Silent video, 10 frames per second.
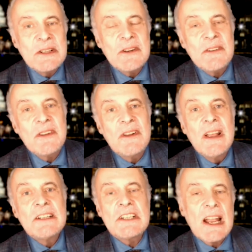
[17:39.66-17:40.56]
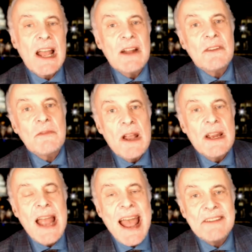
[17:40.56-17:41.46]
Sjursen. Check out his
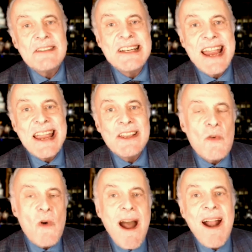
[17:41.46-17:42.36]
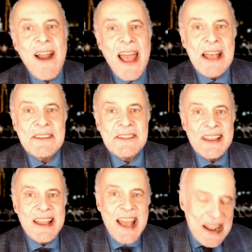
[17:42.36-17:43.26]
writing, S J U R S
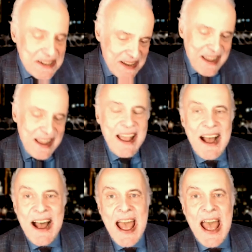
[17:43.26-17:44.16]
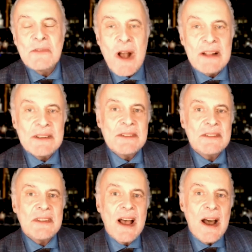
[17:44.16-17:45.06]
E N, uh, as well
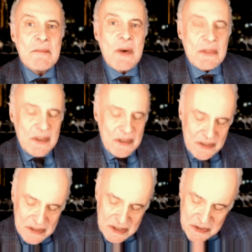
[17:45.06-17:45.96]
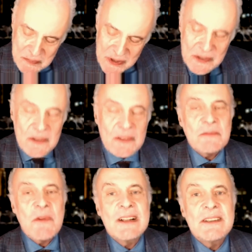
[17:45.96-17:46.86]
as uh, both his uh, short pieces as
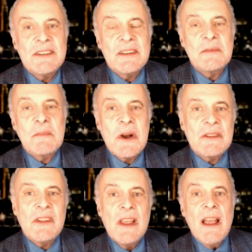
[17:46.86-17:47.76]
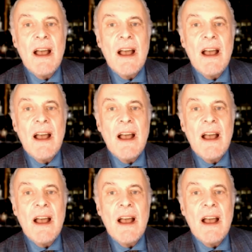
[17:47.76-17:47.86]
well as his books.